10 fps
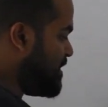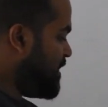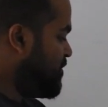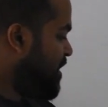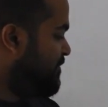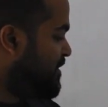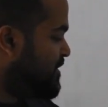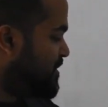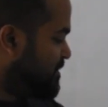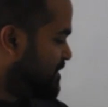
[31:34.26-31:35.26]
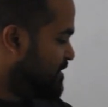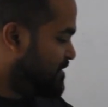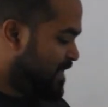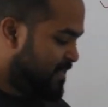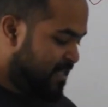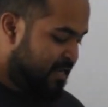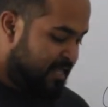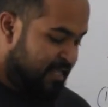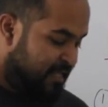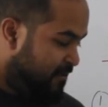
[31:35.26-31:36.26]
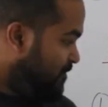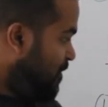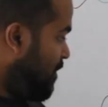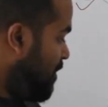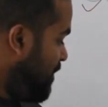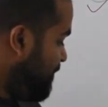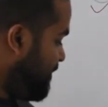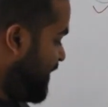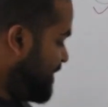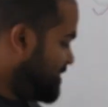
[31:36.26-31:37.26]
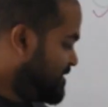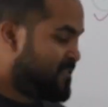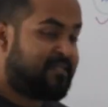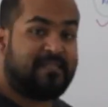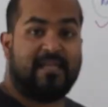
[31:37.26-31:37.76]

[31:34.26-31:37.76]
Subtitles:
Then you have the digoxins, and then if all fails,